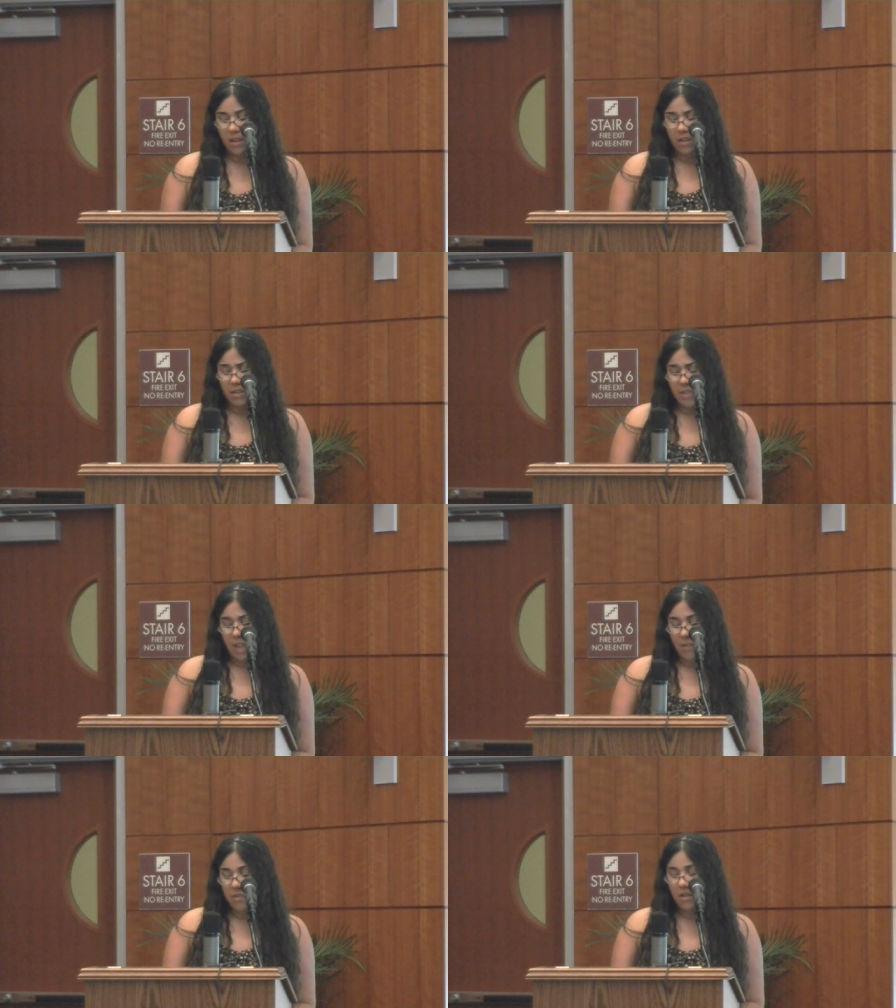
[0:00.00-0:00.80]
The
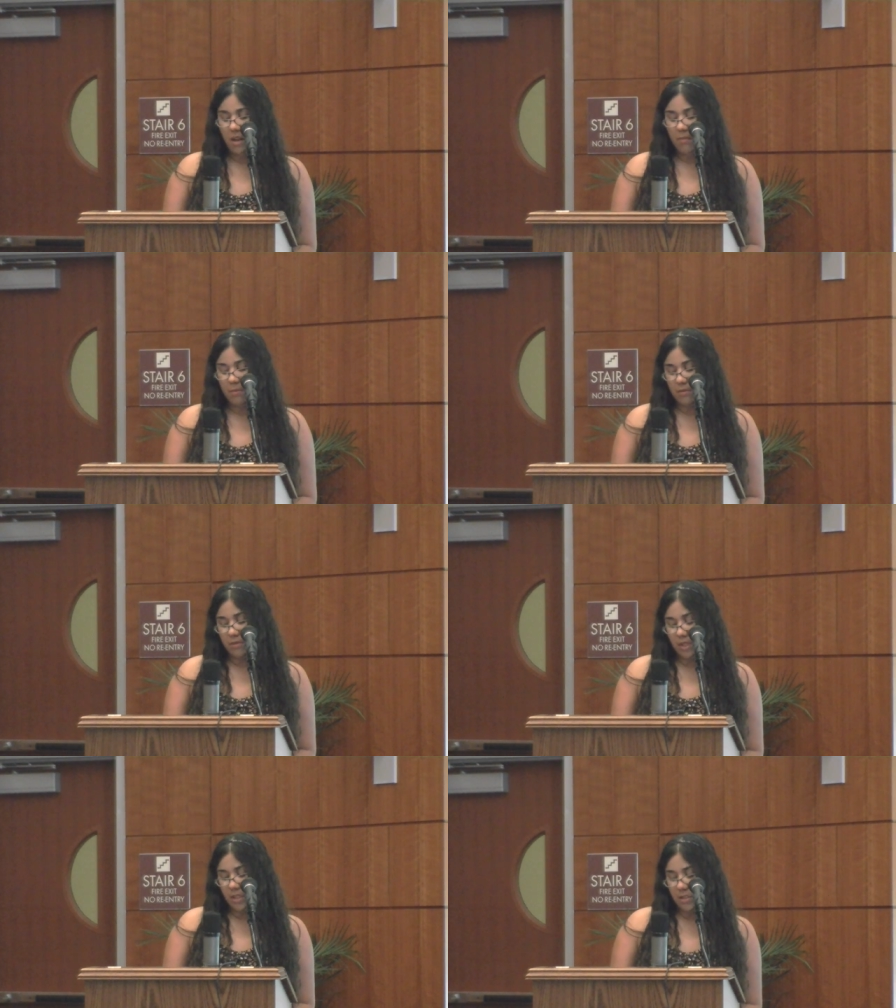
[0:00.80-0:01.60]
sound is audible,
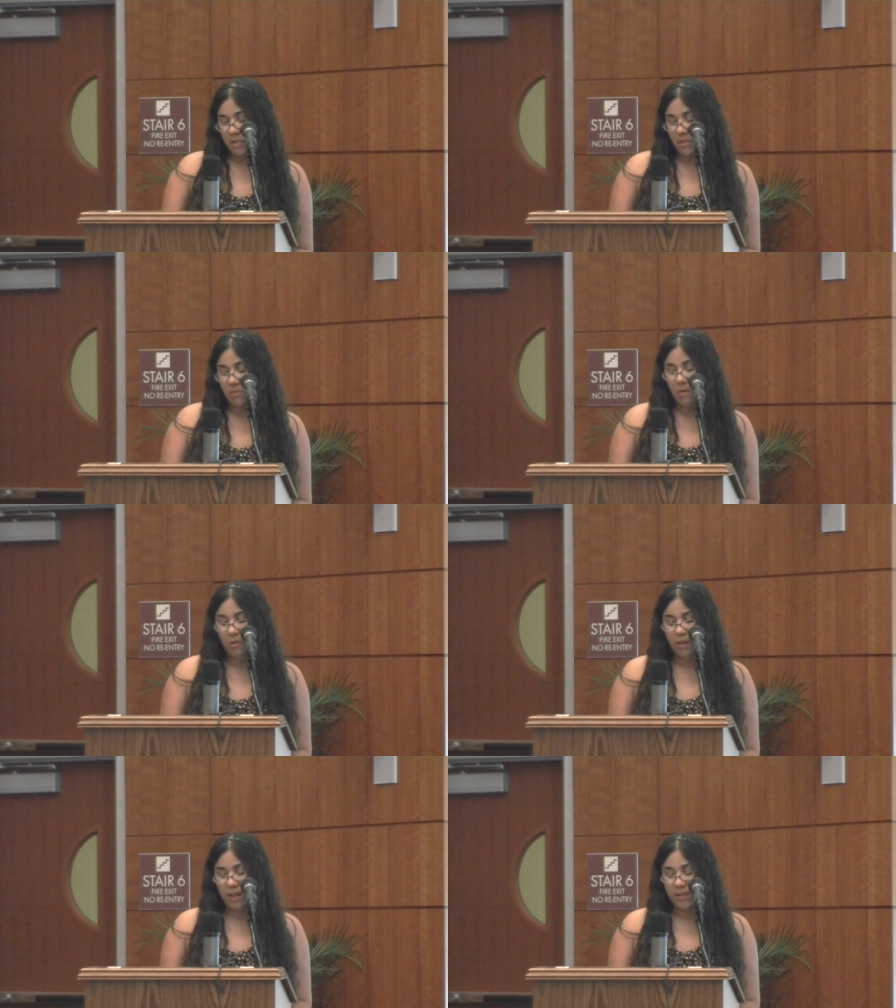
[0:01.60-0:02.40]
tasting of cold
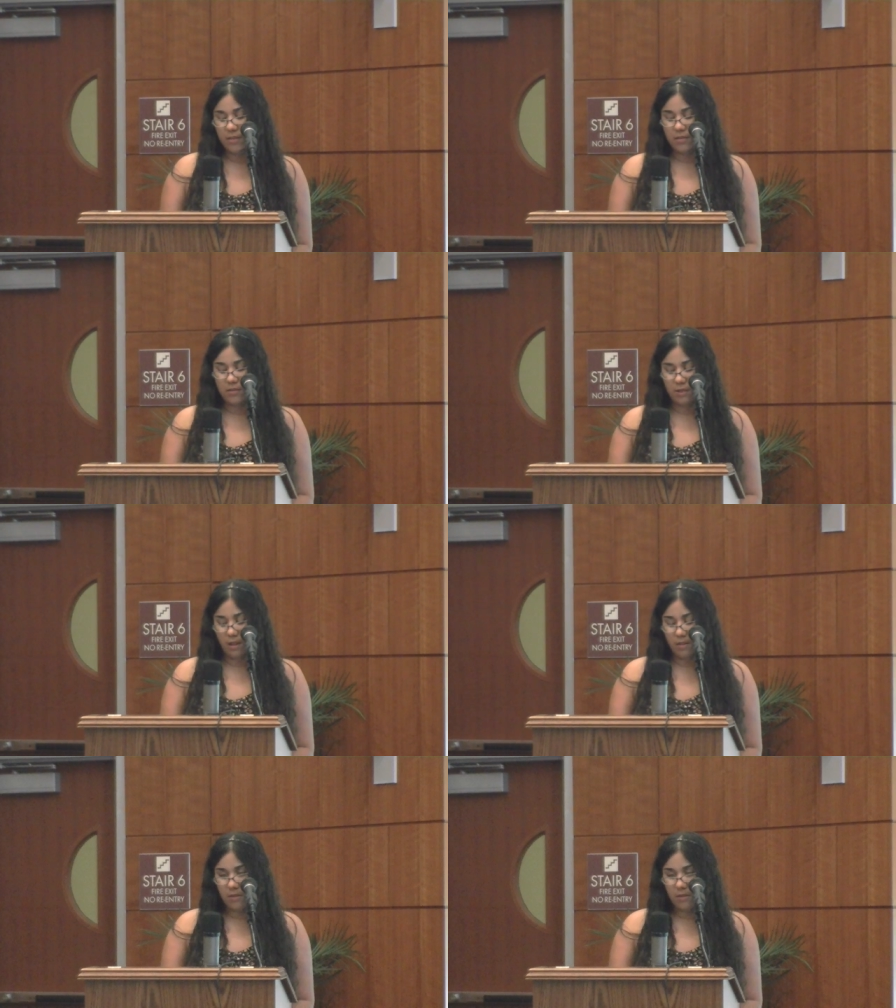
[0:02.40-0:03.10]
ice and salt